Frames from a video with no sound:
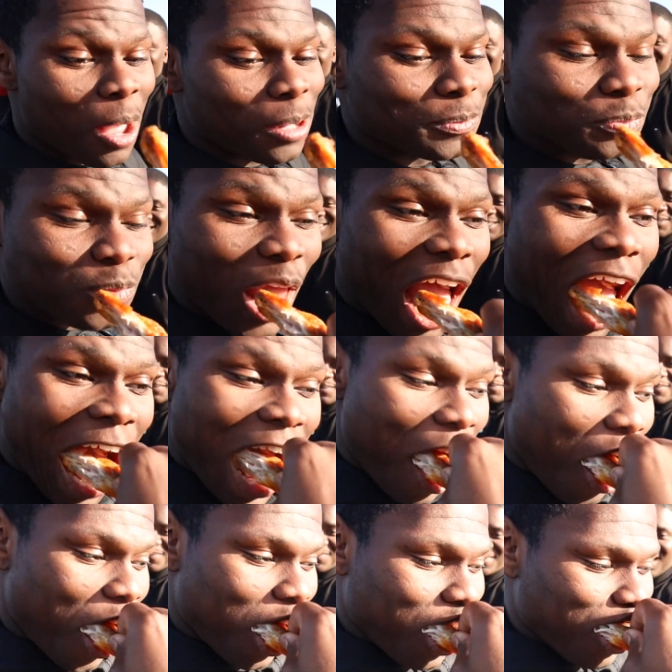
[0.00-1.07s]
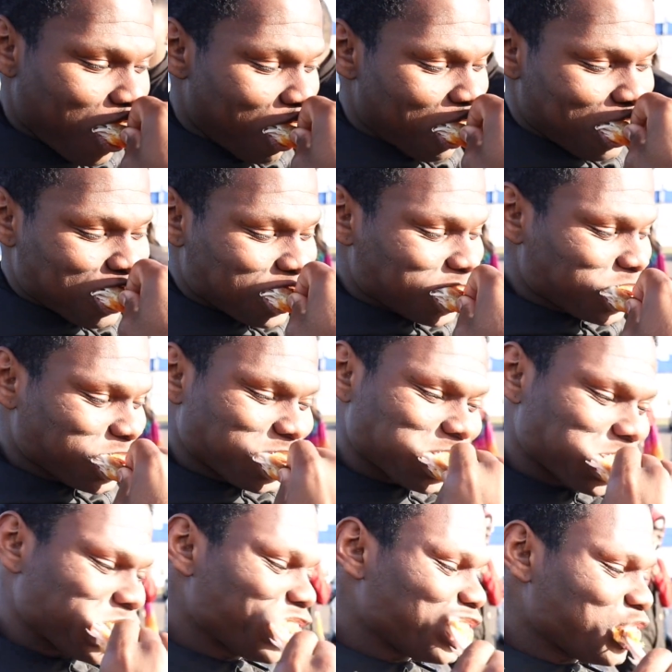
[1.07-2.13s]
take my peas, bro?
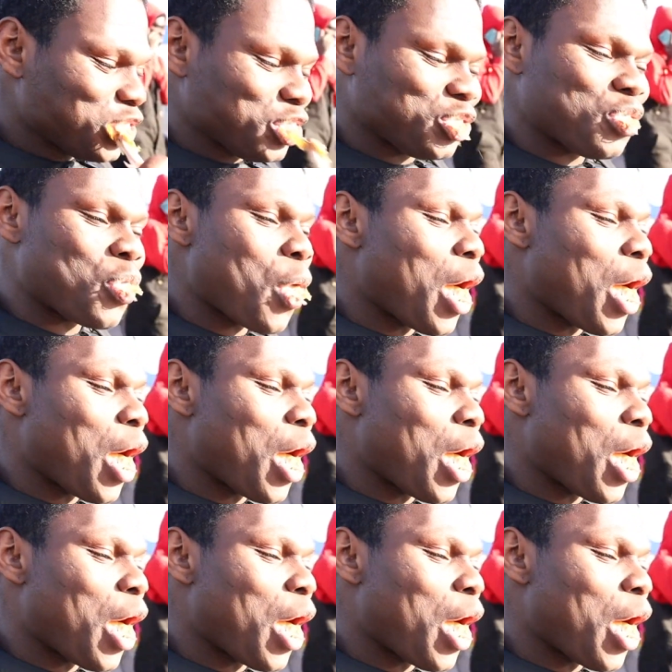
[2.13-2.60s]
What the